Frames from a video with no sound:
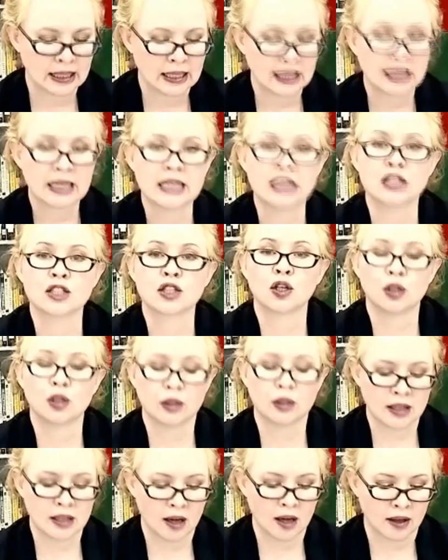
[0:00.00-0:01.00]
He's
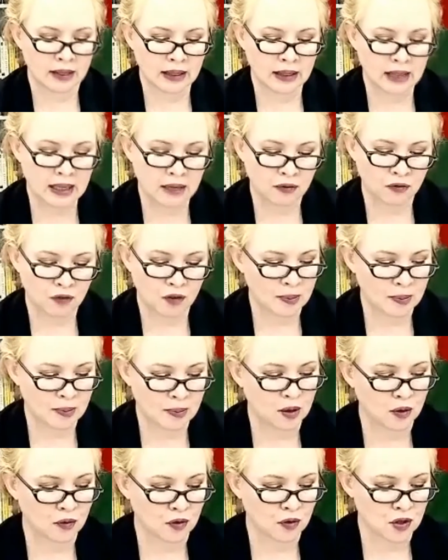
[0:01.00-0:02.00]
currently on leave from the
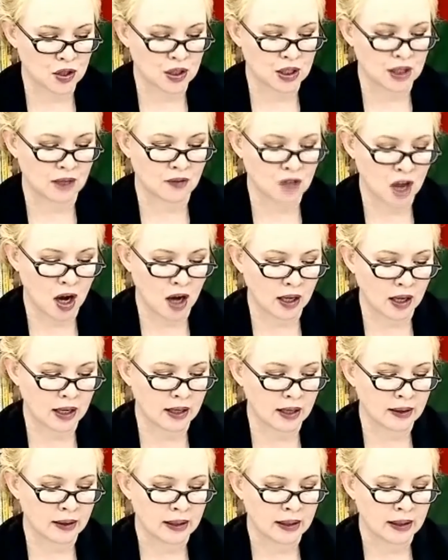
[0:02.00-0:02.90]
University of Dhaka.